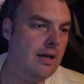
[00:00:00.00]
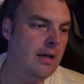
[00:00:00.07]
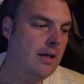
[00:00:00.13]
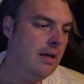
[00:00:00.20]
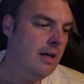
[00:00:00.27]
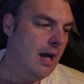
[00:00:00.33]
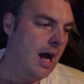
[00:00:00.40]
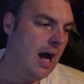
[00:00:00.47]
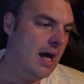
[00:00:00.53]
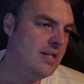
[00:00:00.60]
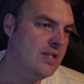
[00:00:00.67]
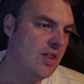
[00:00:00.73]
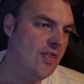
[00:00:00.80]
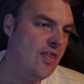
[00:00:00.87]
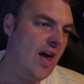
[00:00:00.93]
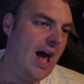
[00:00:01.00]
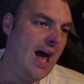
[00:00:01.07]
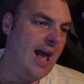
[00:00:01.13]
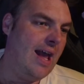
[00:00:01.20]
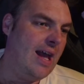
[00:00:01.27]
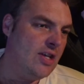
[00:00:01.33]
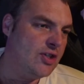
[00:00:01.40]
And there
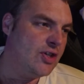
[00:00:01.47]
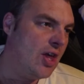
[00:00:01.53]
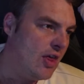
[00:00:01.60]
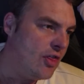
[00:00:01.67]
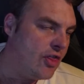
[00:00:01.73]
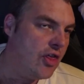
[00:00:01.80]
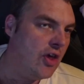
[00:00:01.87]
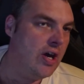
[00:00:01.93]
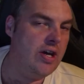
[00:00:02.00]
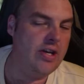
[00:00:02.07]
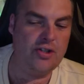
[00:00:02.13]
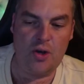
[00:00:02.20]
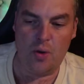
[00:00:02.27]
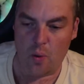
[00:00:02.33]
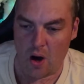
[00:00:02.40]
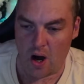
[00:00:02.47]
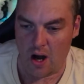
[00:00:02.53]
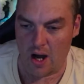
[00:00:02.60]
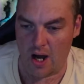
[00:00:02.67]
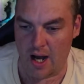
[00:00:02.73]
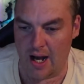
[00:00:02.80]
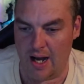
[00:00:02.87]
is the third
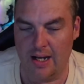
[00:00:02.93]
quarter.